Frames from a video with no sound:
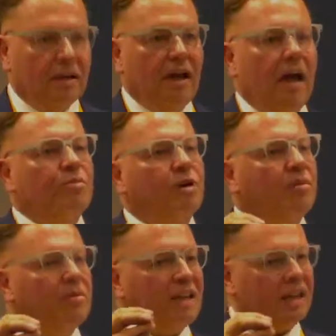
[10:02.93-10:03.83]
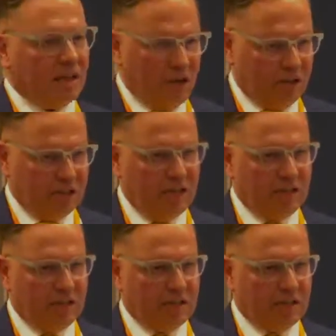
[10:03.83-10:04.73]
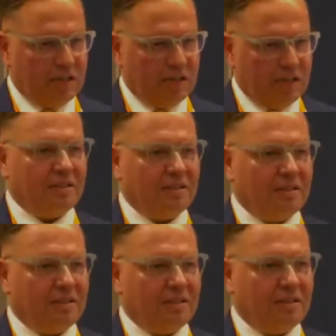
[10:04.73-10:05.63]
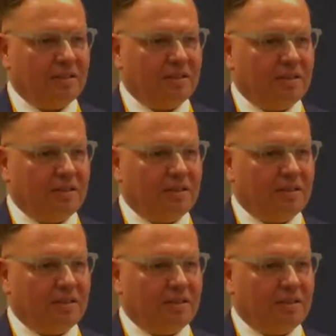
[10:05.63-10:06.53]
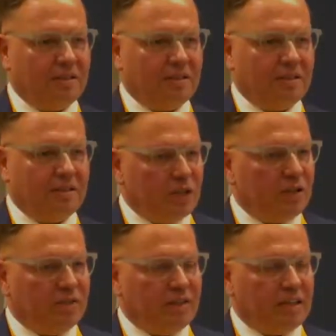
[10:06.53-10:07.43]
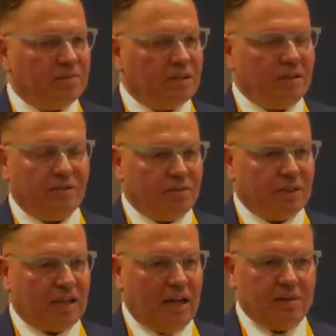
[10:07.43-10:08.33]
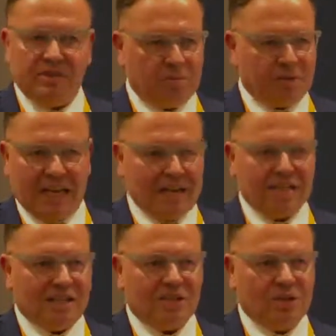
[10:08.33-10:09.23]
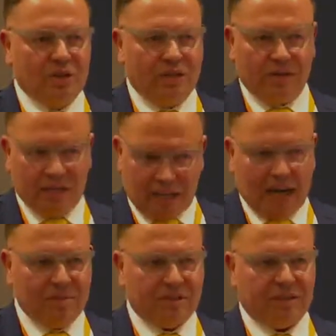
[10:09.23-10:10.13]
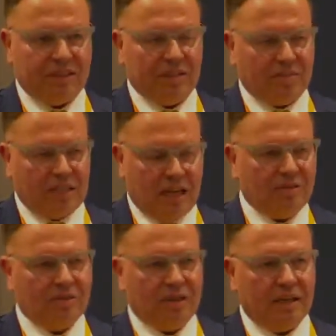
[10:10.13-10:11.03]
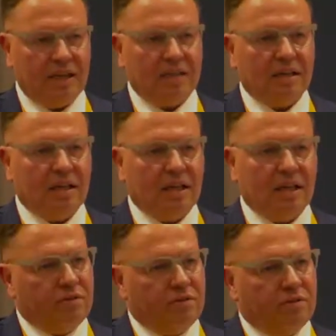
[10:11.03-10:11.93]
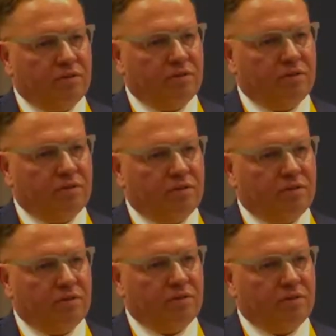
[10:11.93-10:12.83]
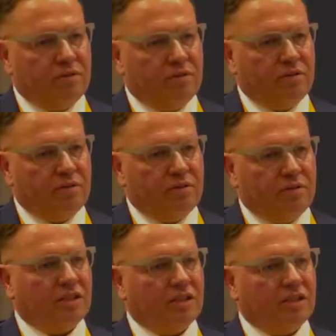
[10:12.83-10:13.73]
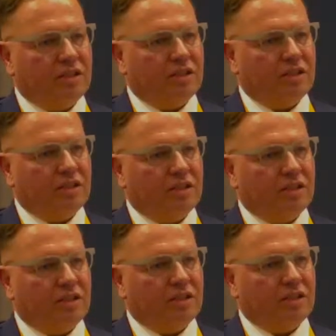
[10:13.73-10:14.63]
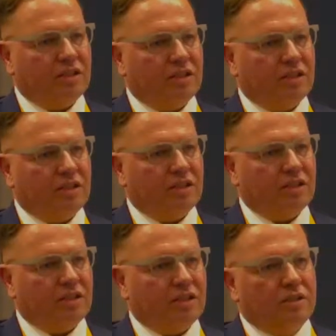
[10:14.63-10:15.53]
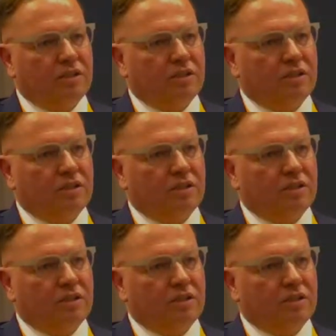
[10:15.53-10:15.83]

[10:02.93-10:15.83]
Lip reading: and probably the negotiating power to do than many of us as individual investment of retirement funds, but that doesn't exclude the retirement funds themselves doing that, for that kind of action to be taken, and then to just